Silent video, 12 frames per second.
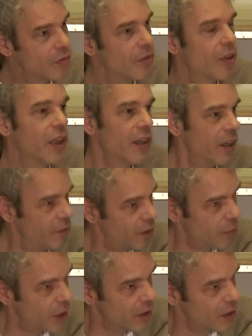like
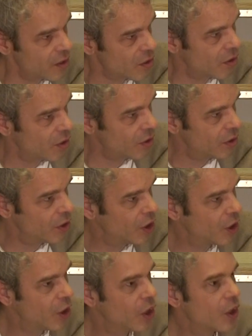everybody is God.
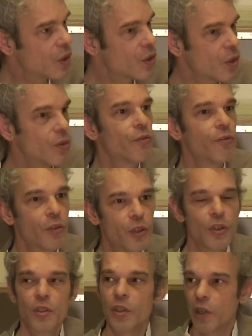So
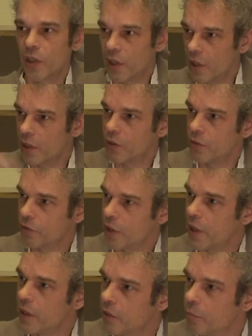first take care of
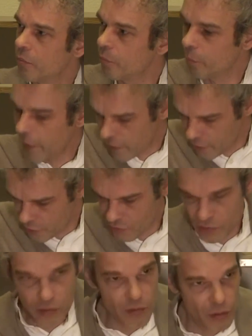that
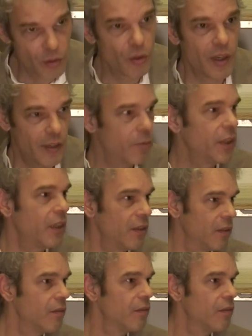palace you have been